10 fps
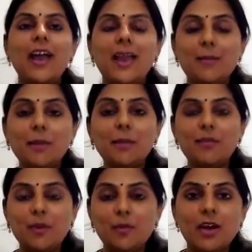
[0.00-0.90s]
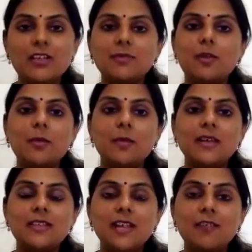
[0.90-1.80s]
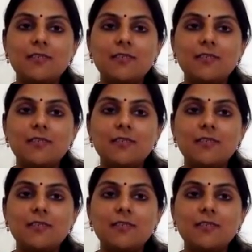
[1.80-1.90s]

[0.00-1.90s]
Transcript: It made me feel worse about myself.